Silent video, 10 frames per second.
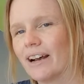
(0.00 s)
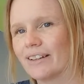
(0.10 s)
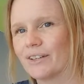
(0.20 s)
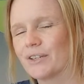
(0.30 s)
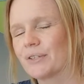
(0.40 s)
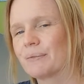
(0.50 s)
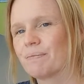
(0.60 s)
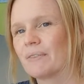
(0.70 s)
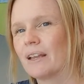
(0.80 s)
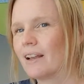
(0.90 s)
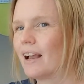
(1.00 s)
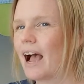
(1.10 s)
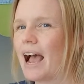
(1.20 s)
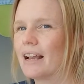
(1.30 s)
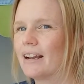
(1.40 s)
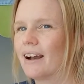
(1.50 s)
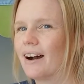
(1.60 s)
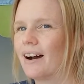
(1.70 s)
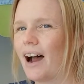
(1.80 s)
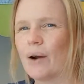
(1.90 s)
colors.
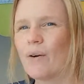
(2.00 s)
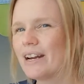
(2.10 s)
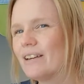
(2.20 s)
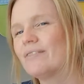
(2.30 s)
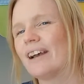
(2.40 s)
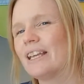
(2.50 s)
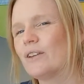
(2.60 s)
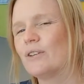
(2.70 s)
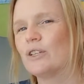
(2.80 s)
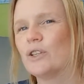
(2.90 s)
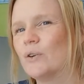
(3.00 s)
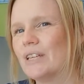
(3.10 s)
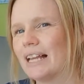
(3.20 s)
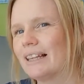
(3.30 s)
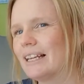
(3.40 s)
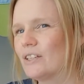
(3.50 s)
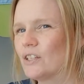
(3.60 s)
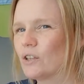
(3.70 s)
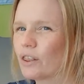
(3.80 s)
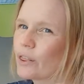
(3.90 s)
I want to invite you to choose at least